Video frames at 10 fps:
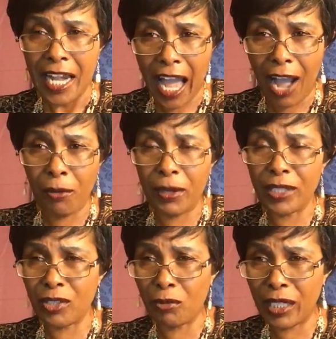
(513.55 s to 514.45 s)
Now
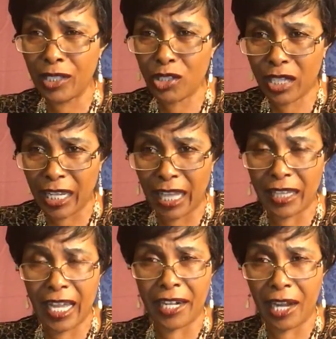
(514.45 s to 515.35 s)
when
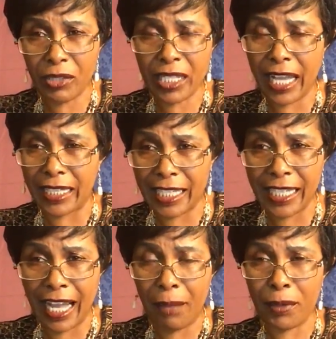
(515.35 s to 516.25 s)
they announced their
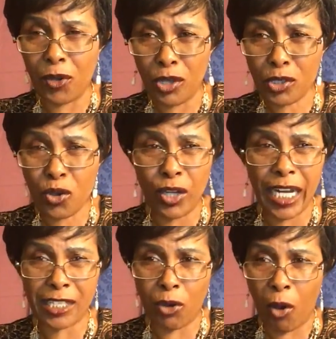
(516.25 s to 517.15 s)
dinner, because
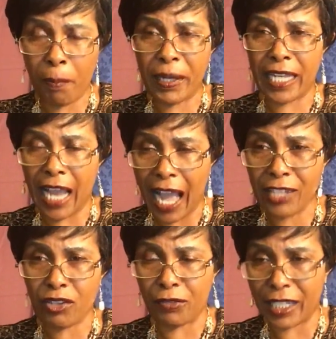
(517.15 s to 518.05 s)
God has opened the
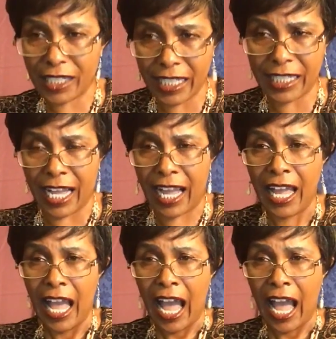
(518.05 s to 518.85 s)
eyes of the sister,